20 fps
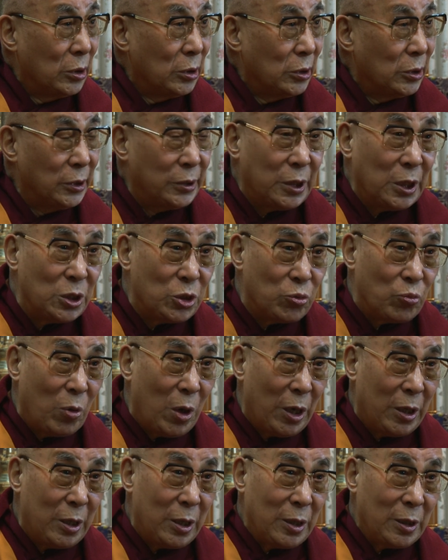the research
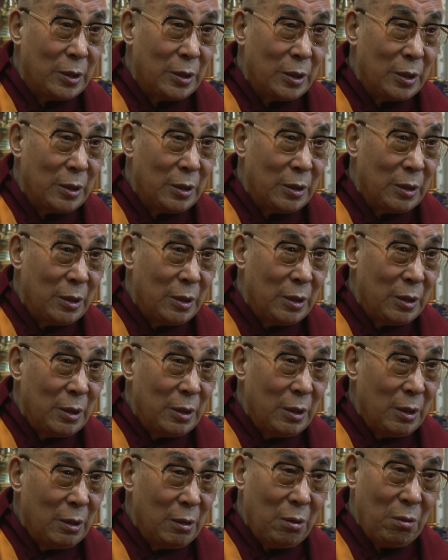work.
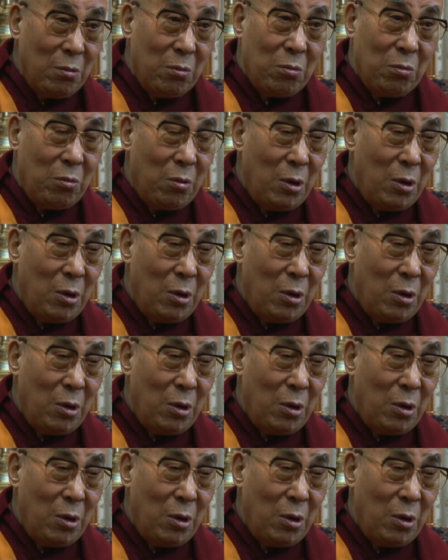Oh,